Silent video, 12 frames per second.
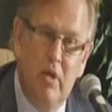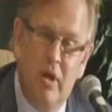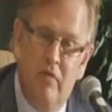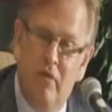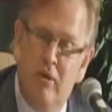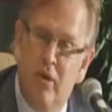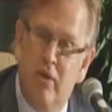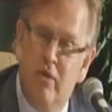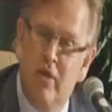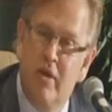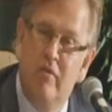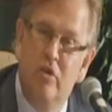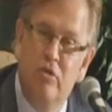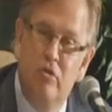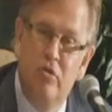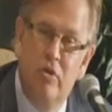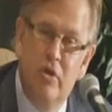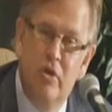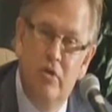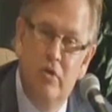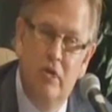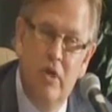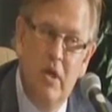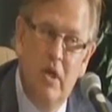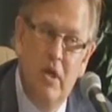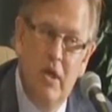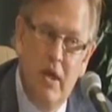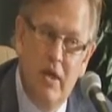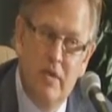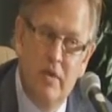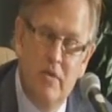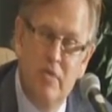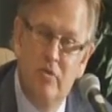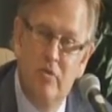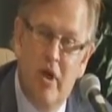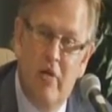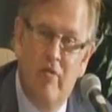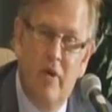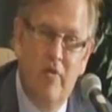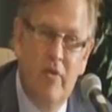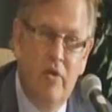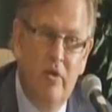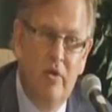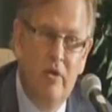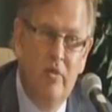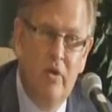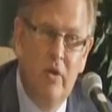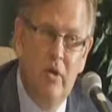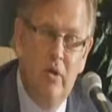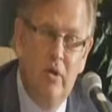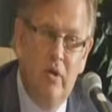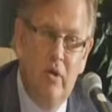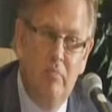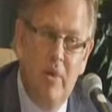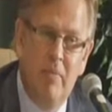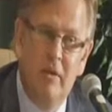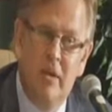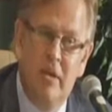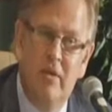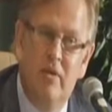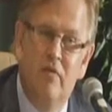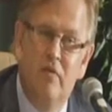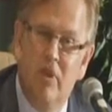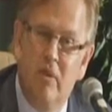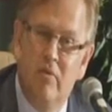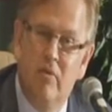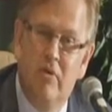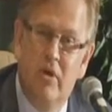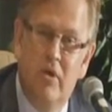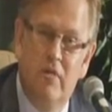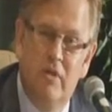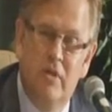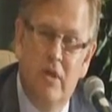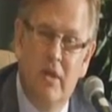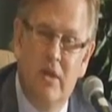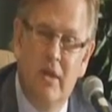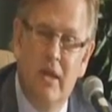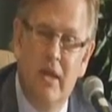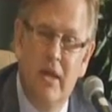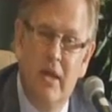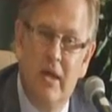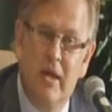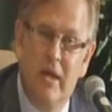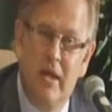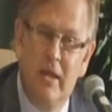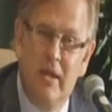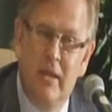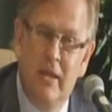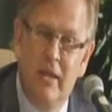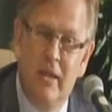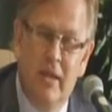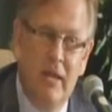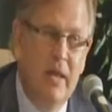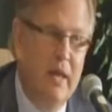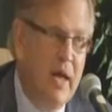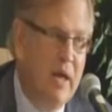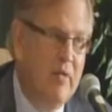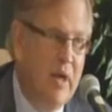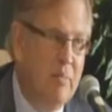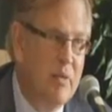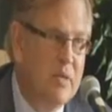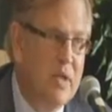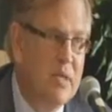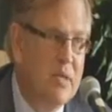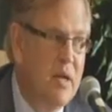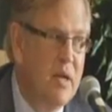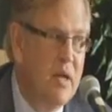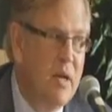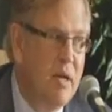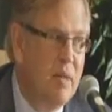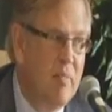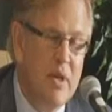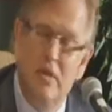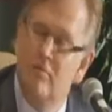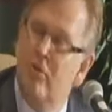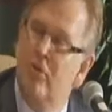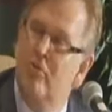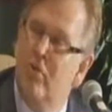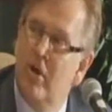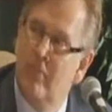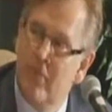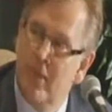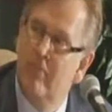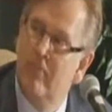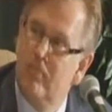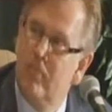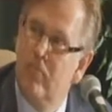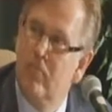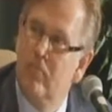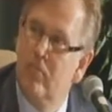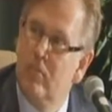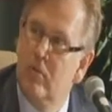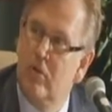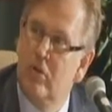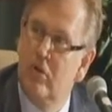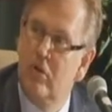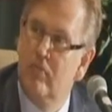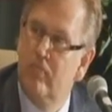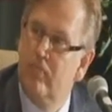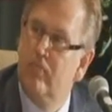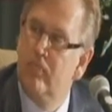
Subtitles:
every year, every 2 years, and as soon as you have revenue, maybe get a different type of credit facility and get out of that, because that's not a place where you want to be long term.